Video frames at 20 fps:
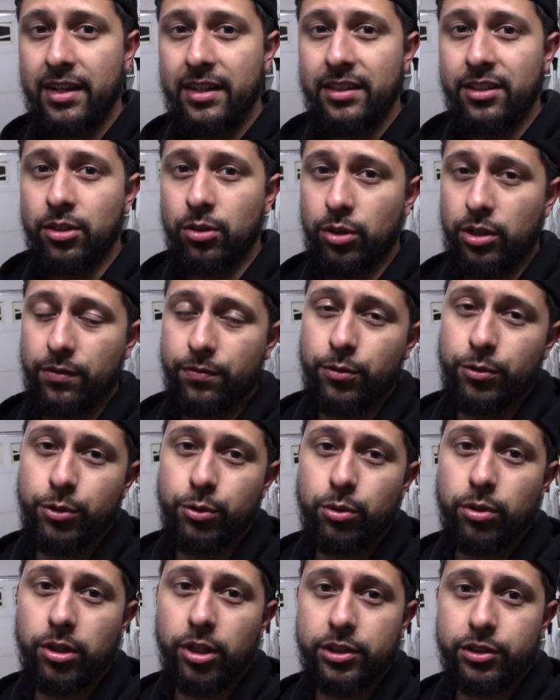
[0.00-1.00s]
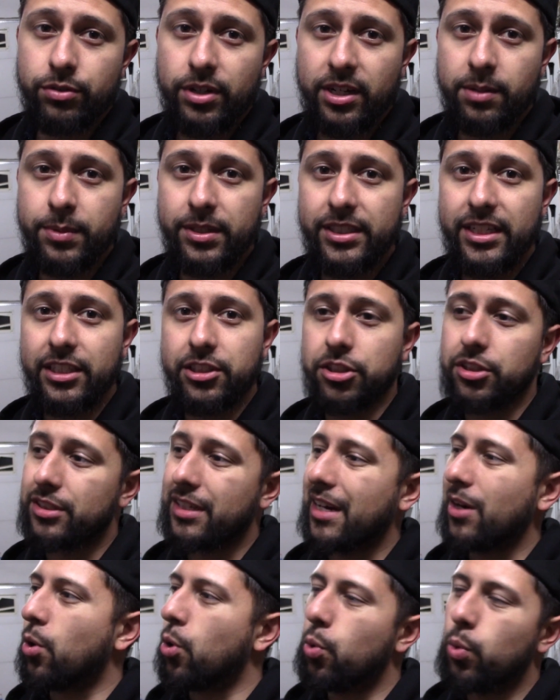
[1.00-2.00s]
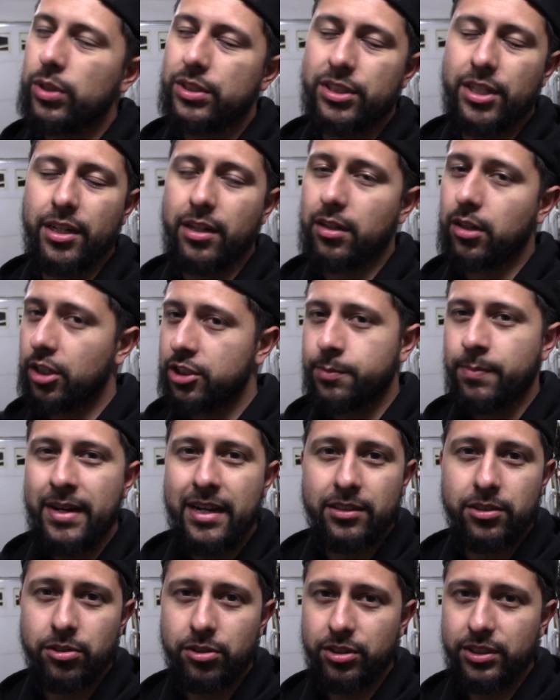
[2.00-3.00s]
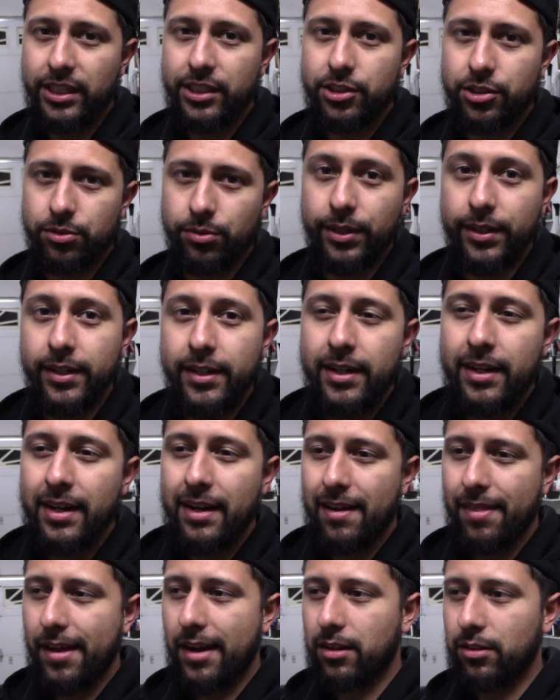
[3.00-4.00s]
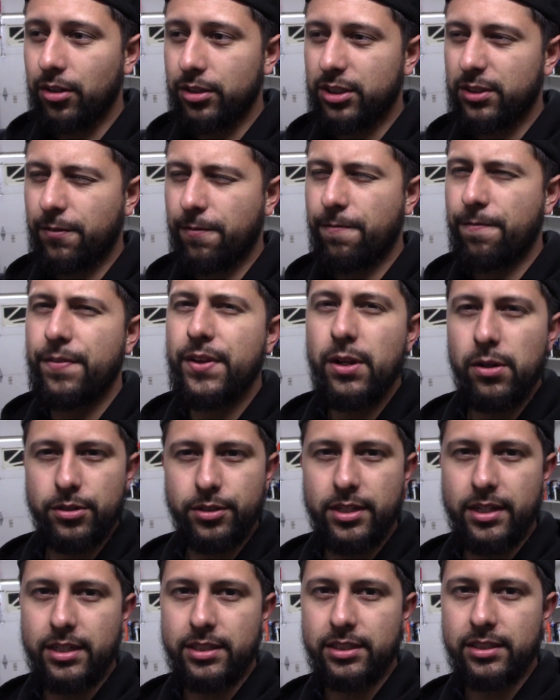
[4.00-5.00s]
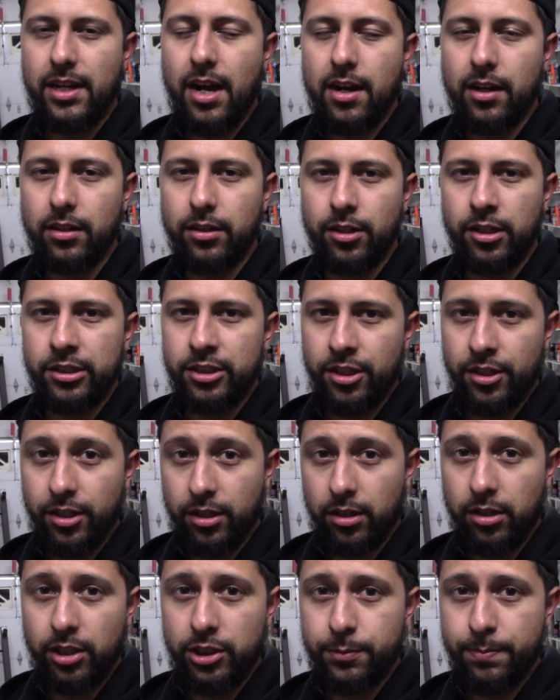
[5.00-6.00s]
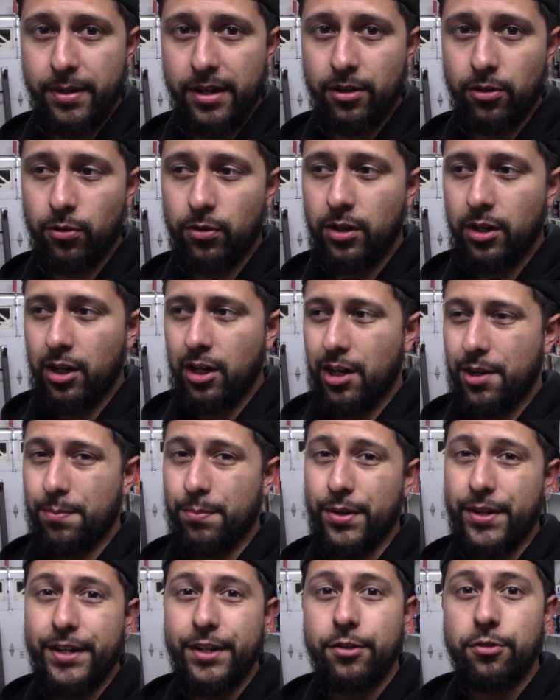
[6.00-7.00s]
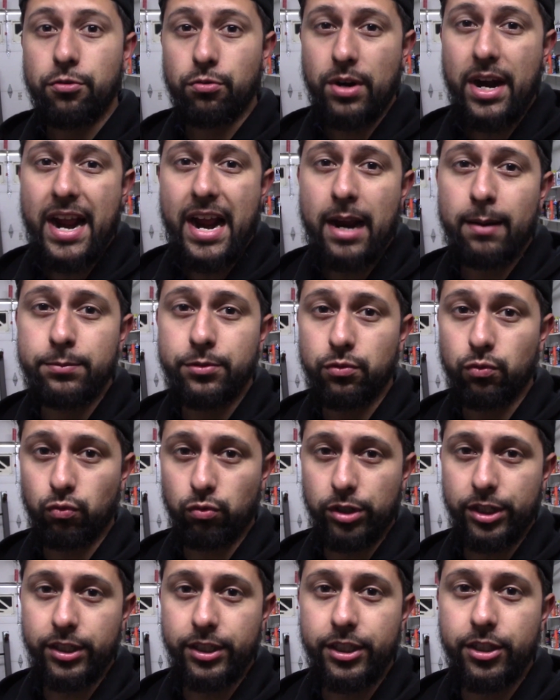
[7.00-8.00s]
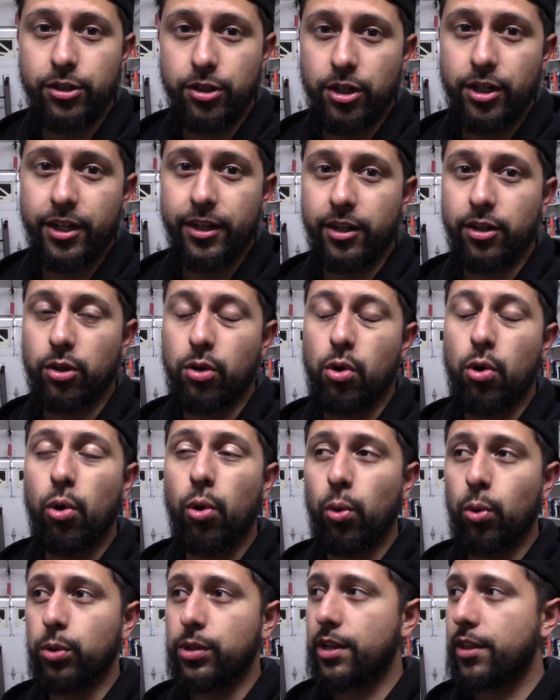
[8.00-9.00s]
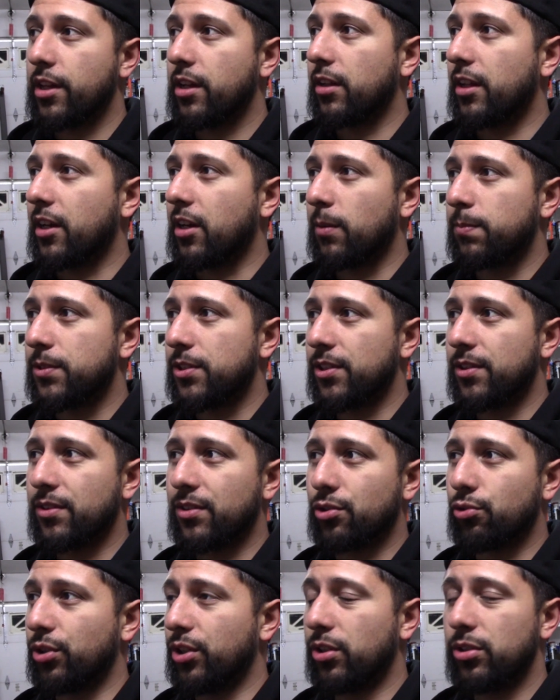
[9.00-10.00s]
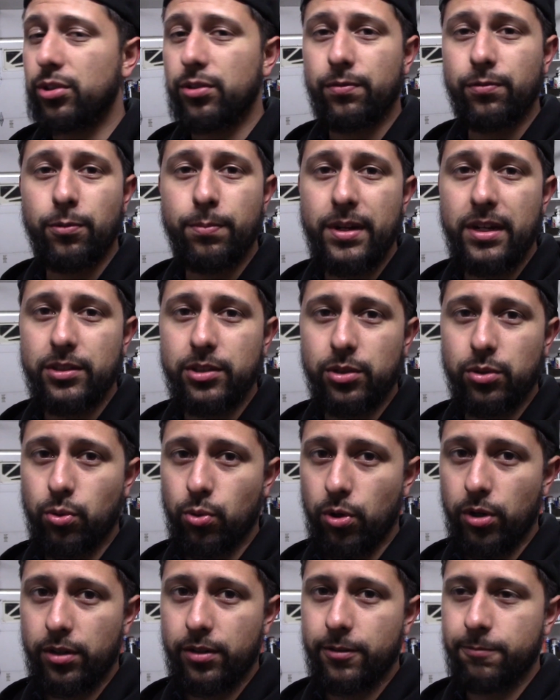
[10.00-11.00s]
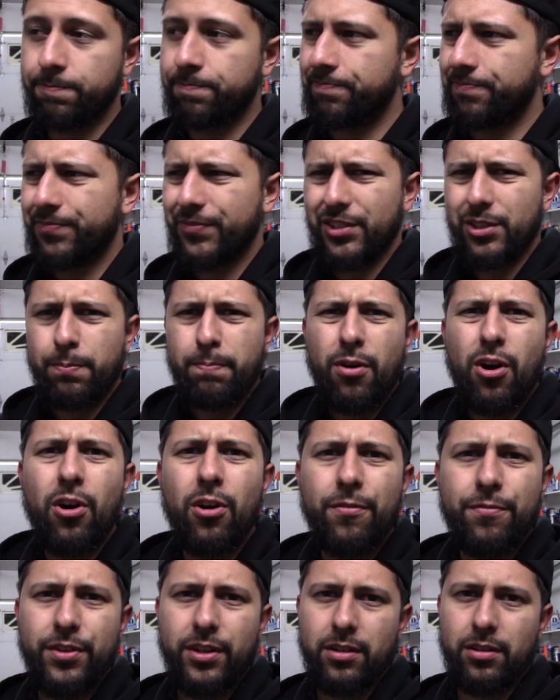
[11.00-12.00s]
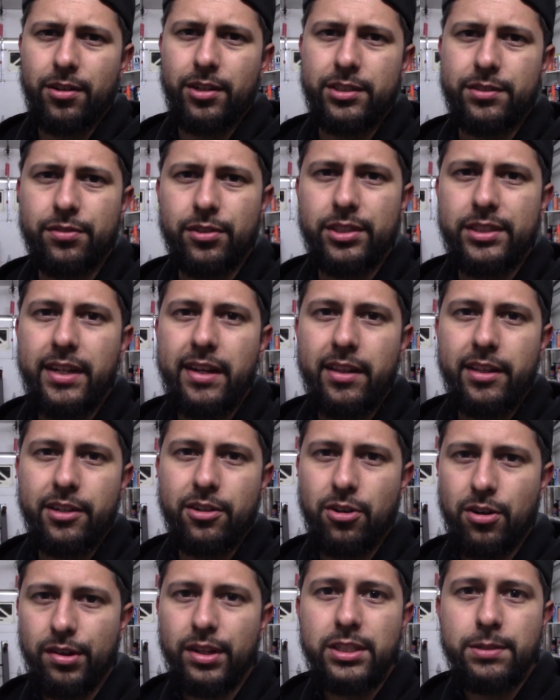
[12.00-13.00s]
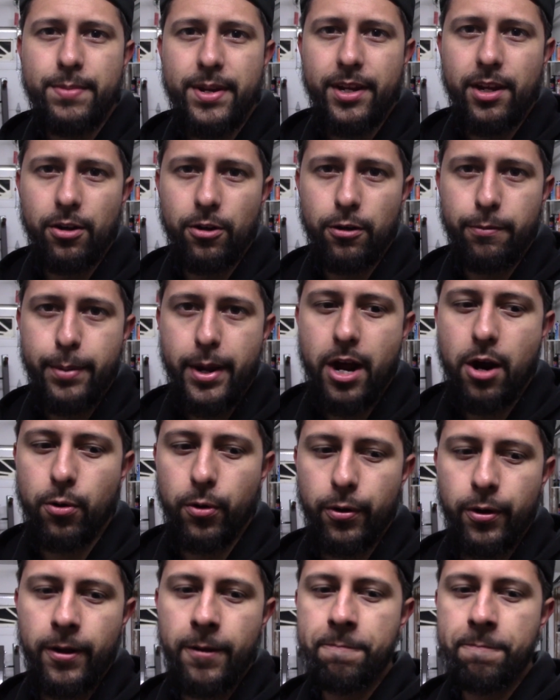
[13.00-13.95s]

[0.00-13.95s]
they're looking for new clutch recommendations, I always say Clutch Master Stage 3. That clutch feels like a stock clutch on the clutch pedal, but it grabs really good, and it'll hold, I think, like up to 300 foot-pounds of torque. It's a perfect clutch for a daily car that's making good power.